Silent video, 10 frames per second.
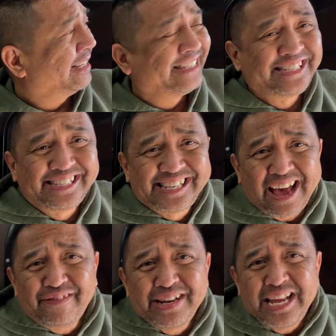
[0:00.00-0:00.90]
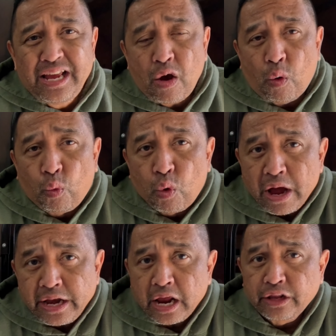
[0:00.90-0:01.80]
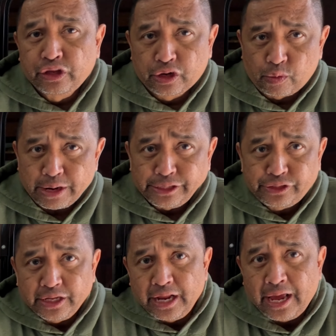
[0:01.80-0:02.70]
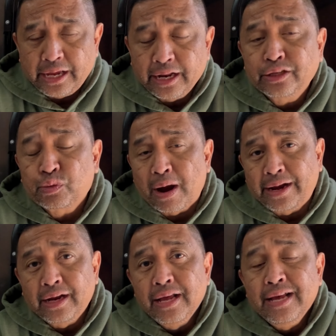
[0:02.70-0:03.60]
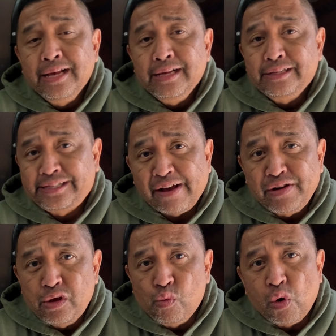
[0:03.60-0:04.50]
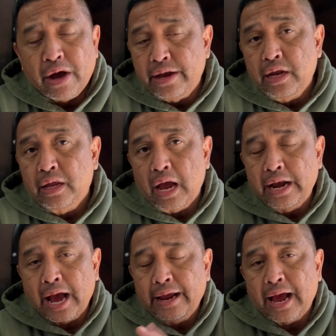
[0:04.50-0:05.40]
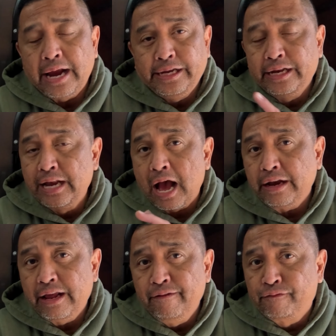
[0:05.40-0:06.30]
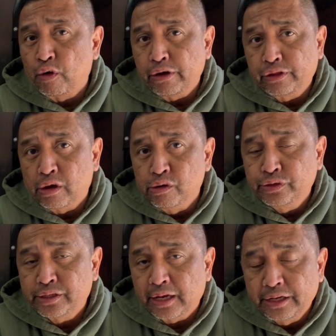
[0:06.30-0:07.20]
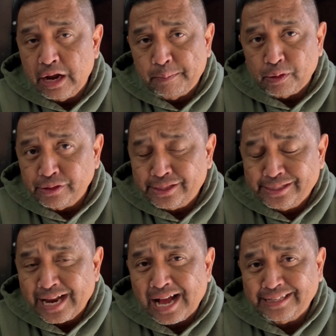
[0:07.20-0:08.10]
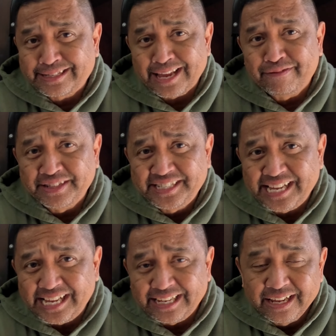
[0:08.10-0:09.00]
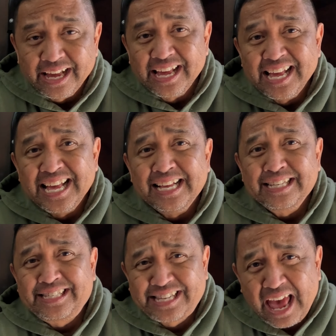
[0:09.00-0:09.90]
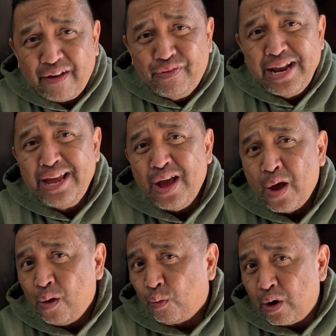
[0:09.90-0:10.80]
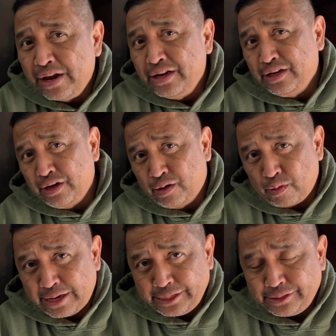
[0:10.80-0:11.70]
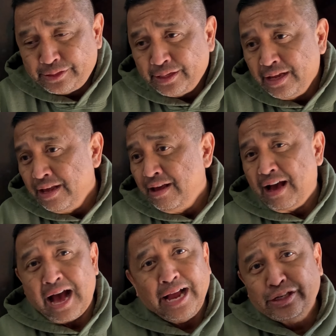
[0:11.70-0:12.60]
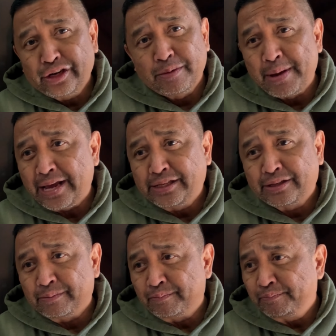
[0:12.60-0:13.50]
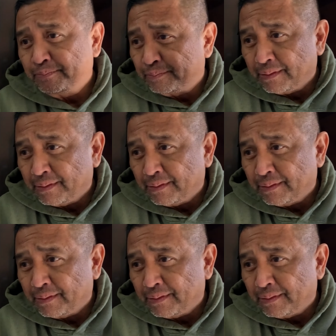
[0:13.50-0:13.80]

71 degrees today. That's right, 71, and I did not invert those numbers. It's not 17. 71 degrees. I should have made some